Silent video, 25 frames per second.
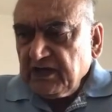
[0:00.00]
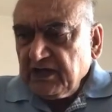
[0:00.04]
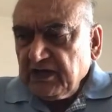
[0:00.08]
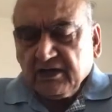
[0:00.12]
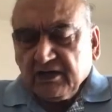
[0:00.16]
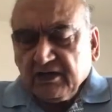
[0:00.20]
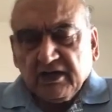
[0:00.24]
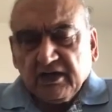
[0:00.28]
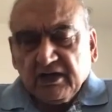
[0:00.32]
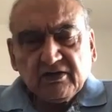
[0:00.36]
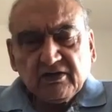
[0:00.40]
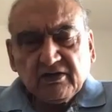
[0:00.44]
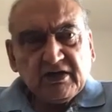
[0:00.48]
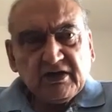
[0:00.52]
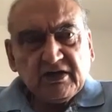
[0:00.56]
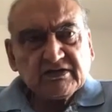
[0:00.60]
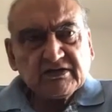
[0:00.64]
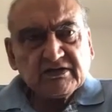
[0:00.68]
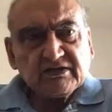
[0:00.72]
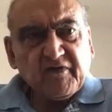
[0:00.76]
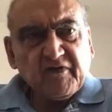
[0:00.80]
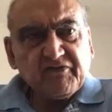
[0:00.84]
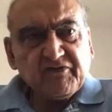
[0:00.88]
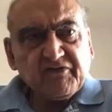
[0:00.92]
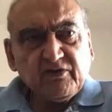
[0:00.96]
See, it
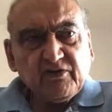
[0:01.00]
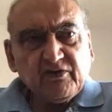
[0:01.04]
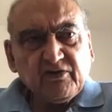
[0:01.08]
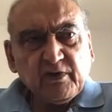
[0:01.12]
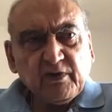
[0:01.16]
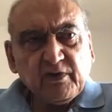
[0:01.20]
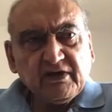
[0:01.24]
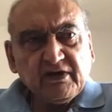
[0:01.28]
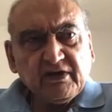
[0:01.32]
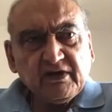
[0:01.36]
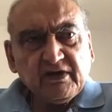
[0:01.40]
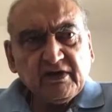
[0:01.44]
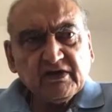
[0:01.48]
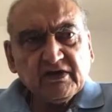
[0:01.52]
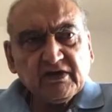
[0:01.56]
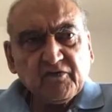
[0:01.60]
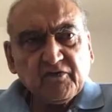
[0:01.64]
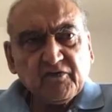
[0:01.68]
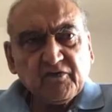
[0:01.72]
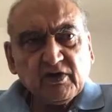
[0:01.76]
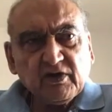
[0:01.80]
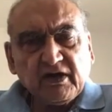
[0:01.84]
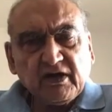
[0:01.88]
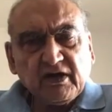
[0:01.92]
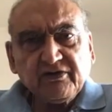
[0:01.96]
takes 15, 20
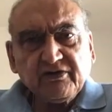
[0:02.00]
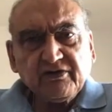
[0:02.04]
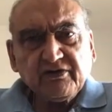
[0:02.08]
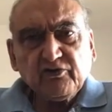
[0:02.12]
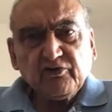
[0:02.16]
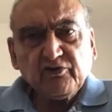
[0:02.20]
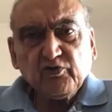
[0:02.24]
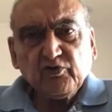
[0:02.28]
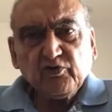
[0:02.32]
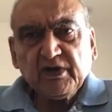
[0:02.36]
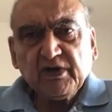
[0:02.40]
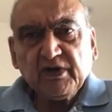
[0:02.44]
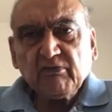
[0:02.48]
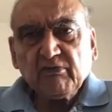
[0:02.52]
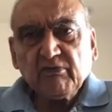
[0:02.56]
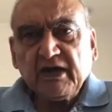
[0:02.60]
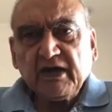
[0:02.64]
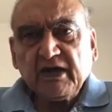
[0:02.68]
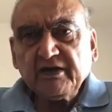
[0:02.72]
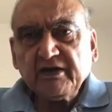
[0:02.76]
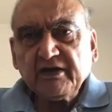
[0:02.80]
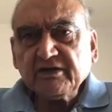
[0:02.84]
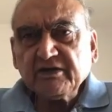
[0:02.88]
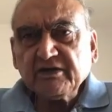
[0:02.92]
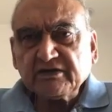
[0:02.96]
years for a country to
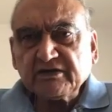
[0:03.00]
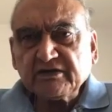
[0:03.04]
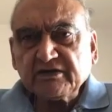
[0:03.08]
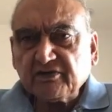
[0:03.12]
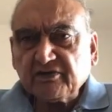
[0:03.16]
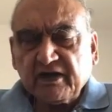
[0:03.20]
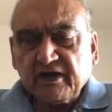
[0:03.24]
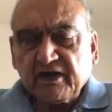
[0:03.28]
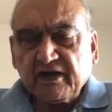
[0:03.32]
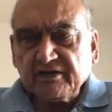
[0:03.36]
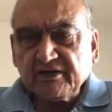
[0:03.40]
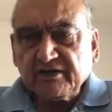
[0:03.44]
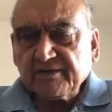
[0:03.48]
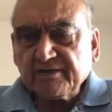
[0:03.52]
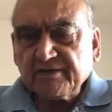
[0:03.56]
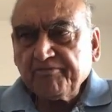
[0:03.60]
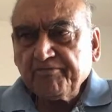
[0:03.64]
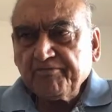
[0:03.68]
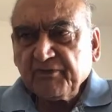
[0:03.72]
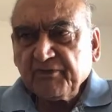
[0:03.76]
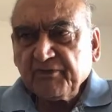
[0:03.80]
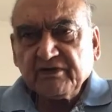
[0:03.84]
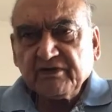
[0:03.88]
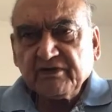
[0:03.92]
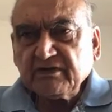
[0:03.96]
become highly
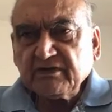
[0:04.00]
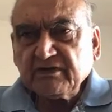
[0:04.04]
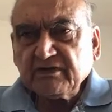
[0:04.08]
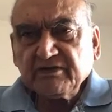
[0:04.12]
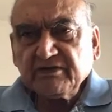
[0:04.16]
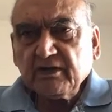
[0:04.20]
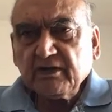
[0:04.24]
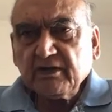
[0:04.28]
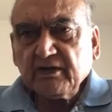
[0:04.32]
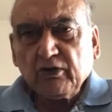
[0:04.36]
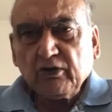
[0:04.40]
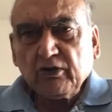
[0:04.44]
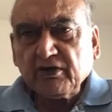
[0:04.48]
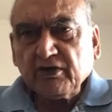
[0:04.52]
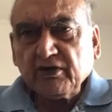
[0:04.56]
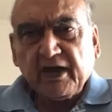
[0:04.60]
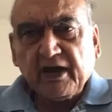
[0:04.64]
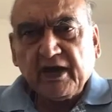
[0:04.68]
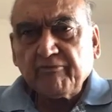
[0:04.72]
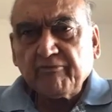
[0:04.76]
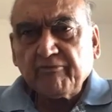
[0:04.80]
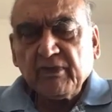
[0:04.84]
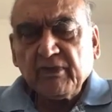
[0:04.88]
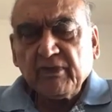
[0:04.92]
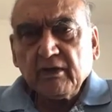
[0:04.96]
industrialized. It doesn't take a
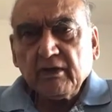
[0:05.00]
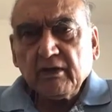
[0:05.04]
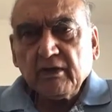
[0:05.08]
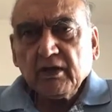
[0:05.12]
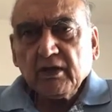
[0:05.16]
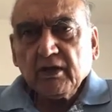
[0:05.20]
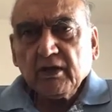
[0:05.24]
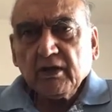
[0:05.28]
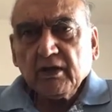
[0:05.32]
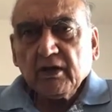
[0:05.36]
long time.